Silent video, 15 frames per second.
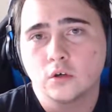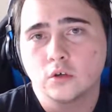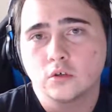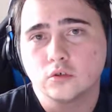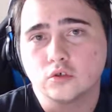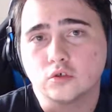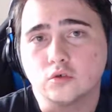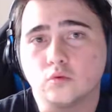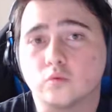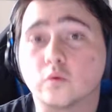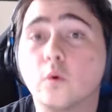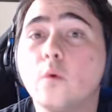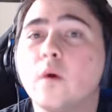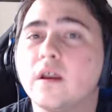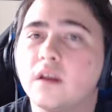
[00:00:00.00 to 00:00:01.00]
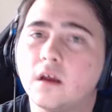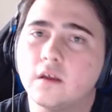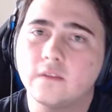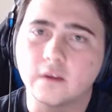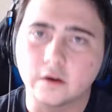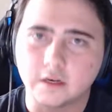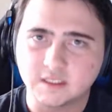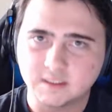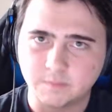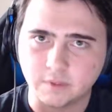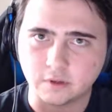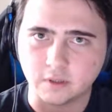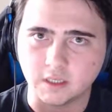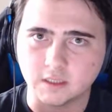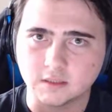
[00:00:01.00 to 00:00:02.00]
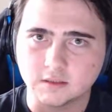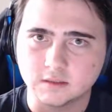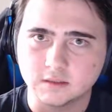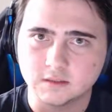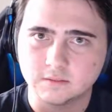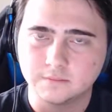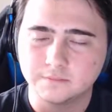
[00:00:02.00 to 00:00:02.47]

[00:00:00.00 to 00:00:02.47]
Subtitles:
to ruin their experience.